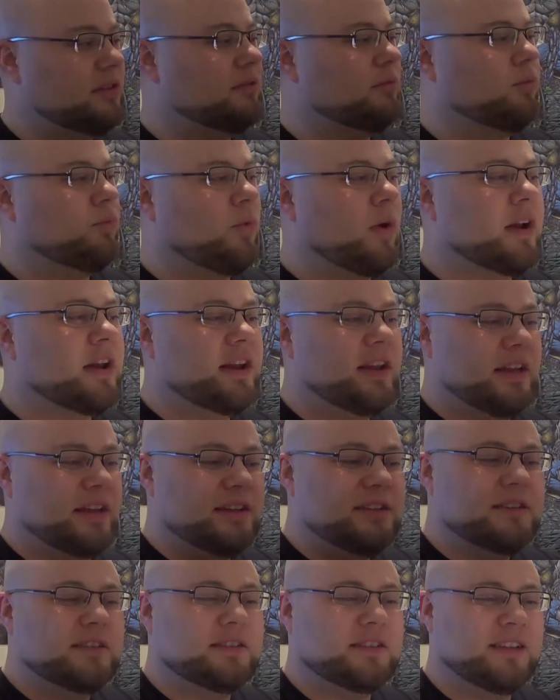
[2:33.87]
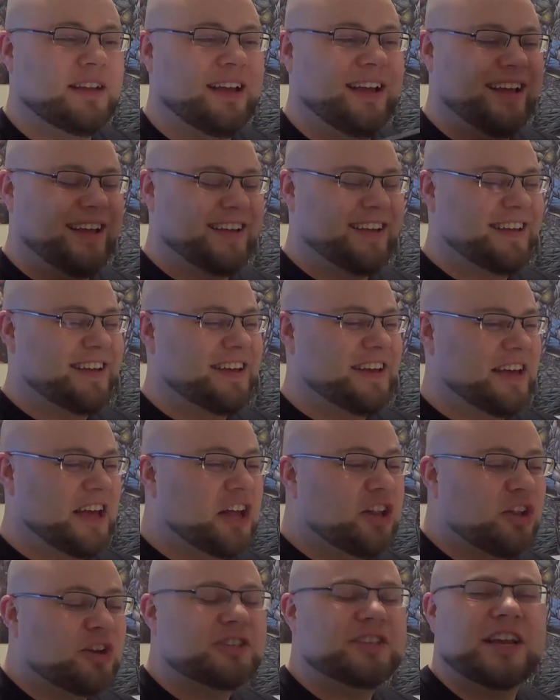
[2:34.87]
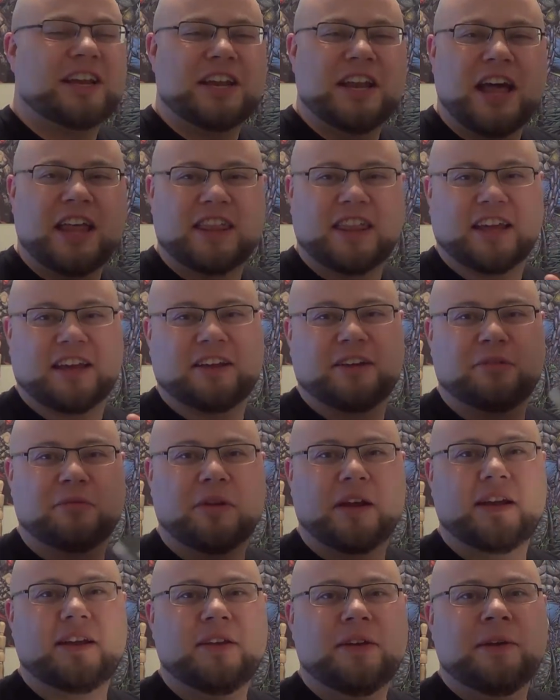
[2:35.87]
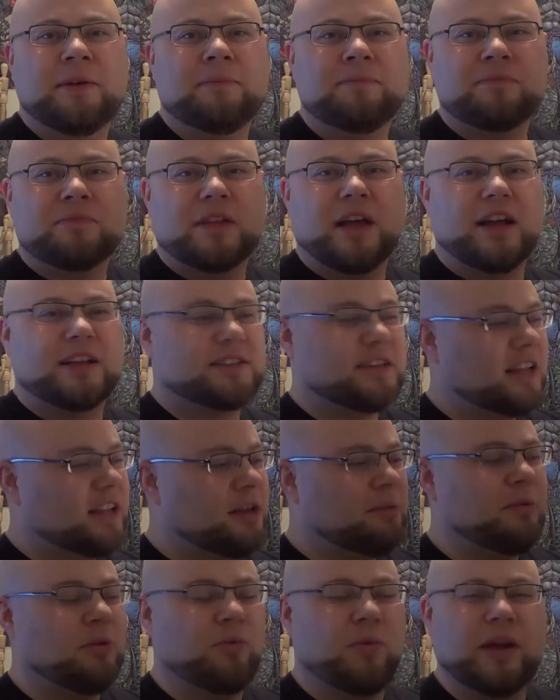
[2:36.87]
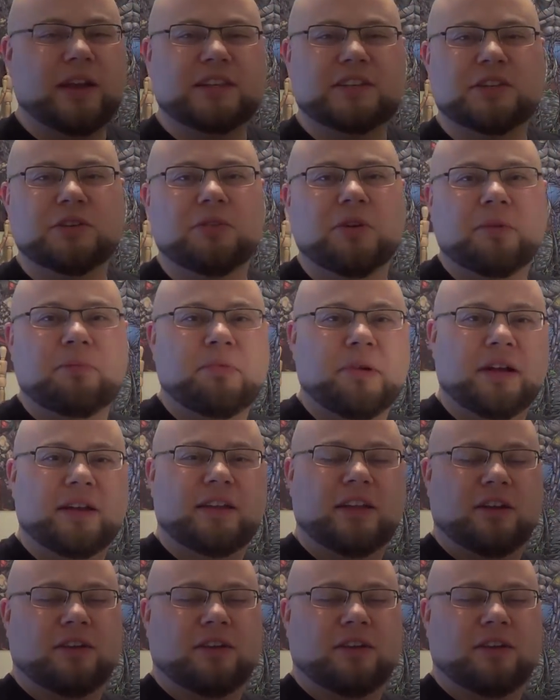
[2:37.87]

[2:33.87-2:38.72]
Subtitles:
What it is, it looks like nothing, right? It's got a little bit of weight to it, but